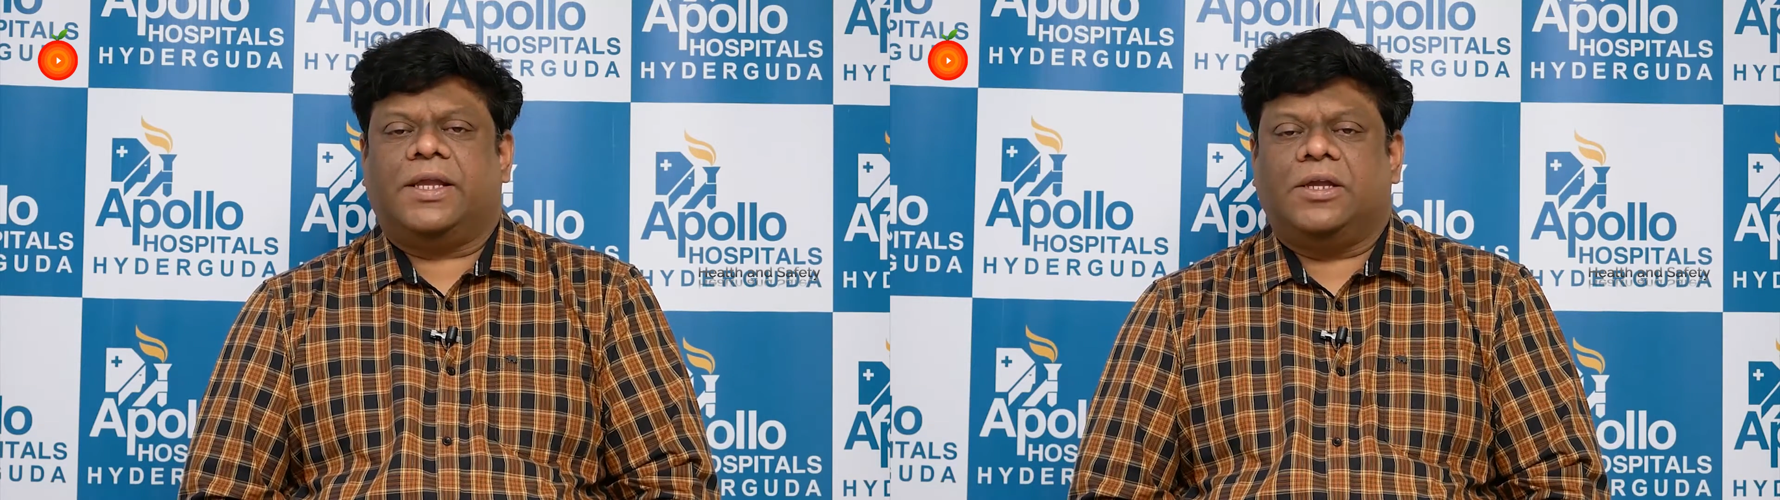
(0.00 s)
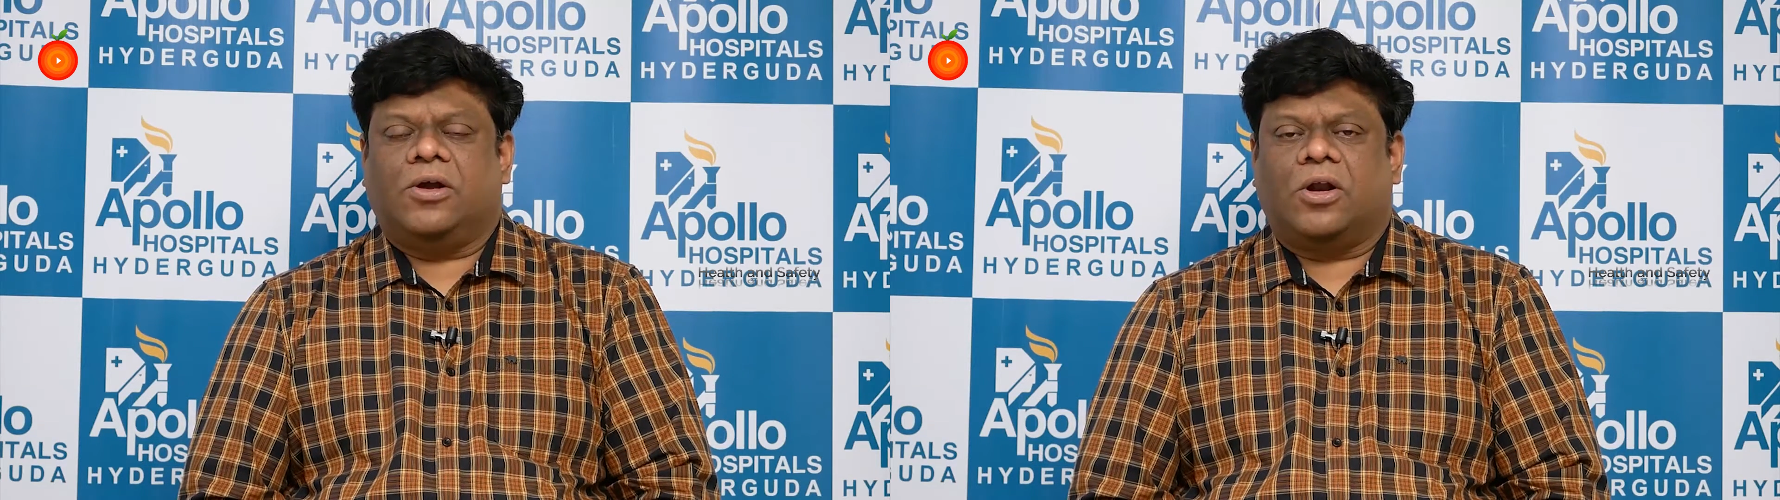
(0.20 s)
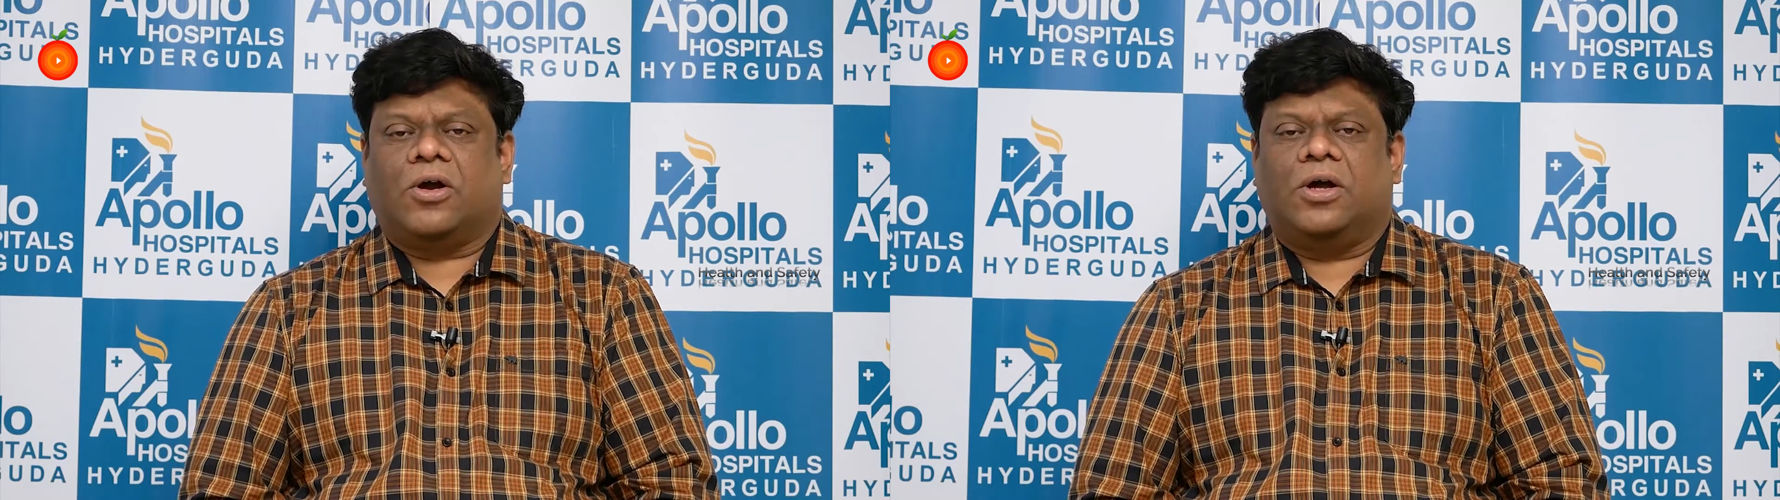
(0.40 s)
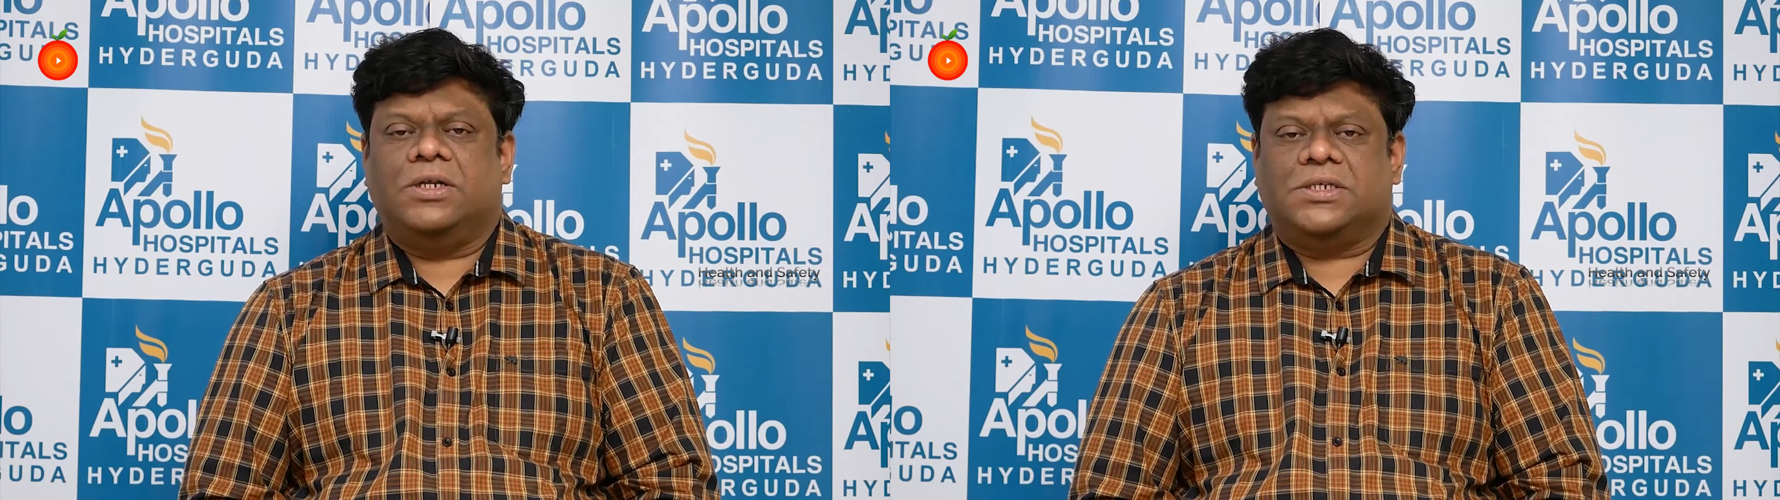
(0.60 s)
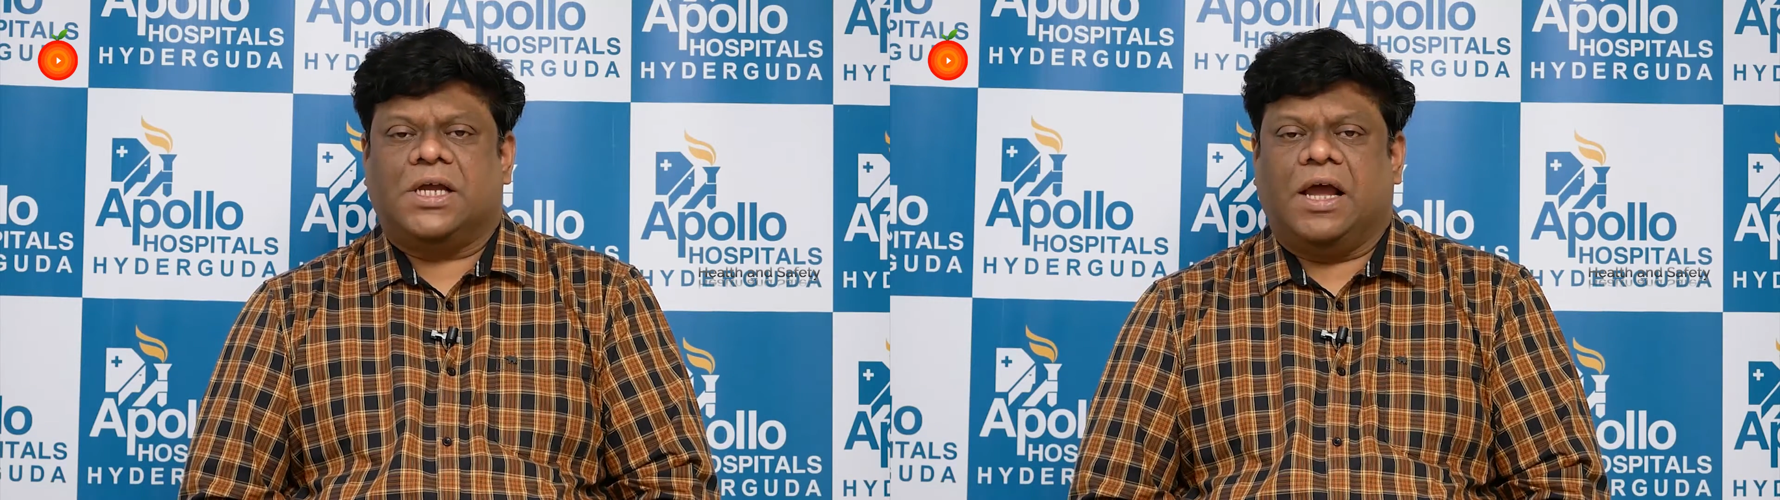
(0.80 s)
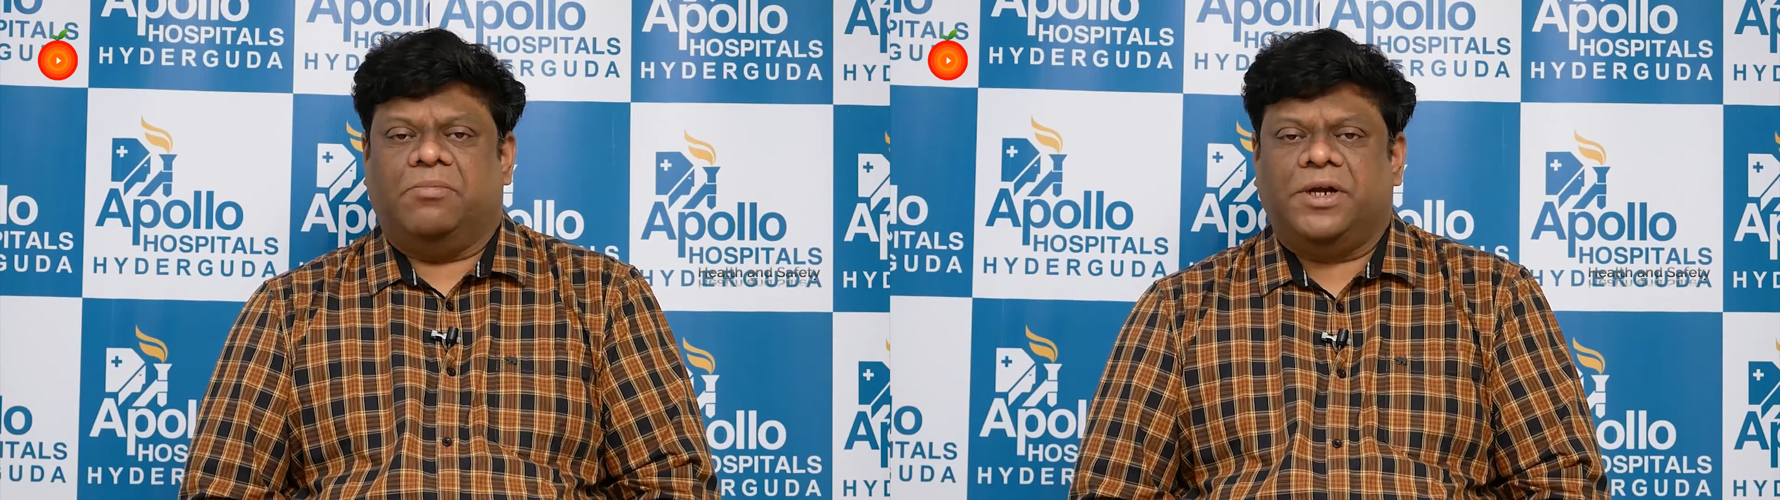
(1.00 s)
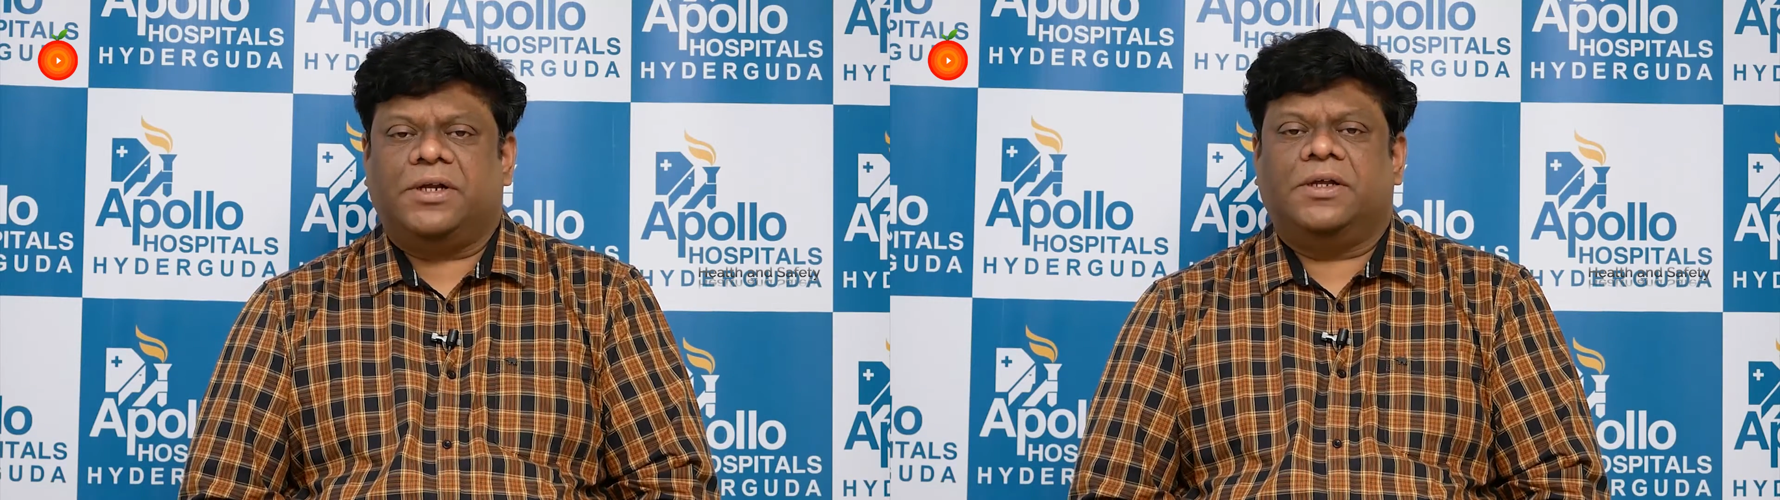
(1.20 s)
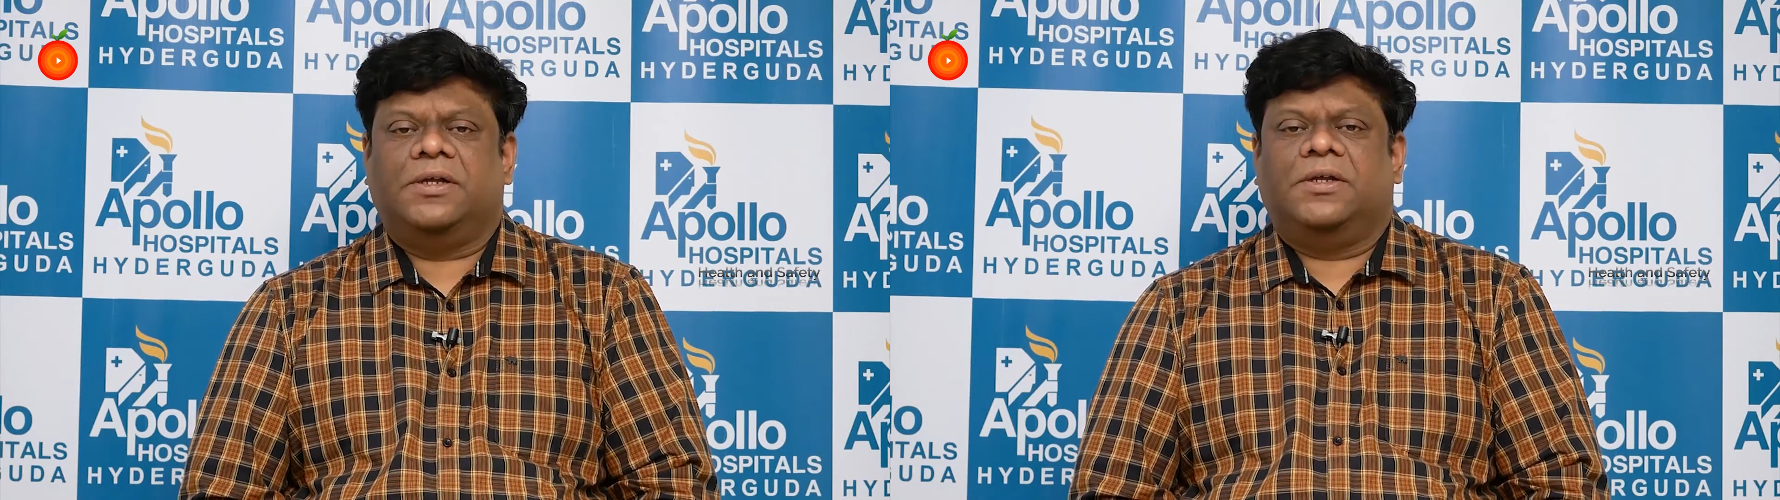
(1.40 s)
taking alcohol is a
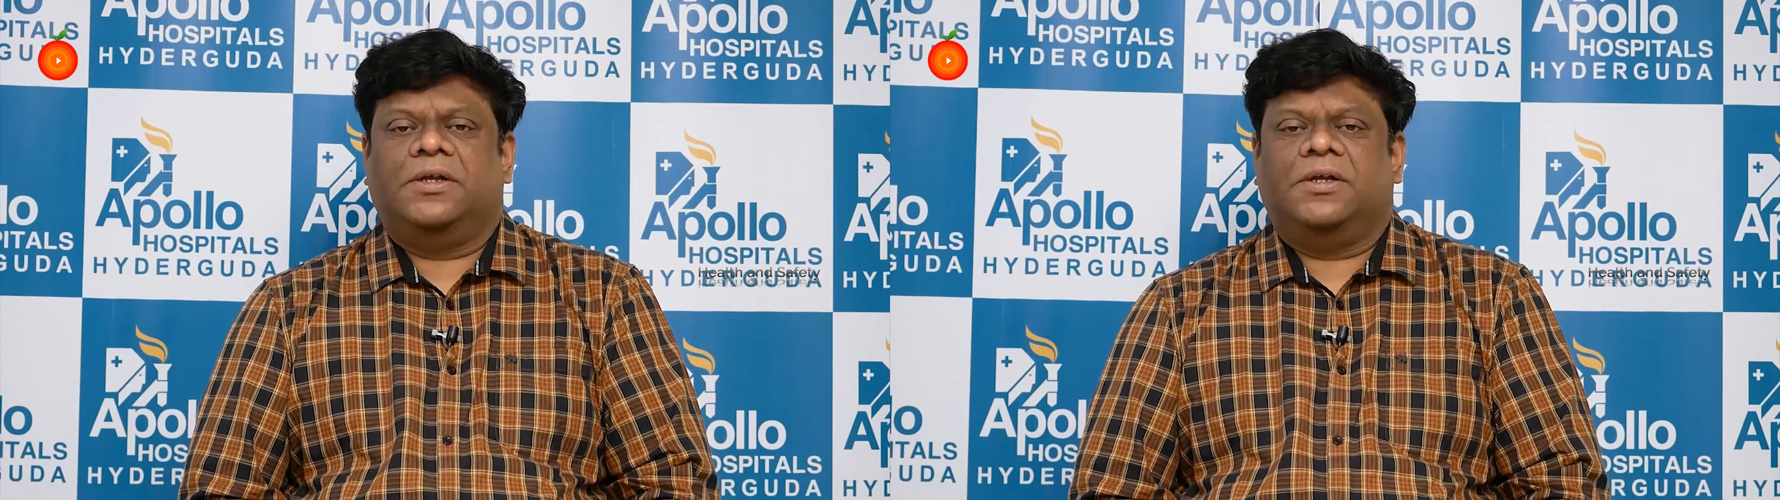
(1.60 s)
habit.